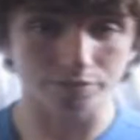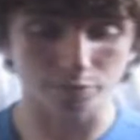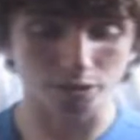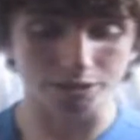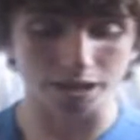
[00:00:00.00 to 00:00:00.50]
you for
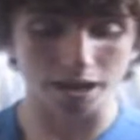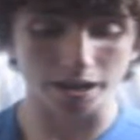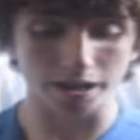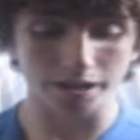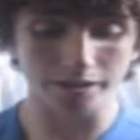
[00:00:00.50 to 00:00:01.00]
watching,
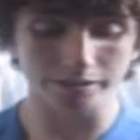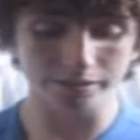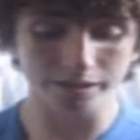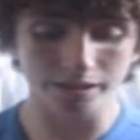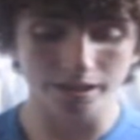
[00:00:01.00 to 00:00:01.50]

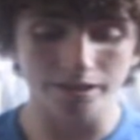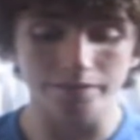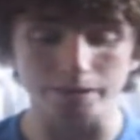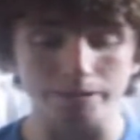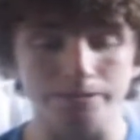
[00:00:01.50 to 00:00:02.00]
and this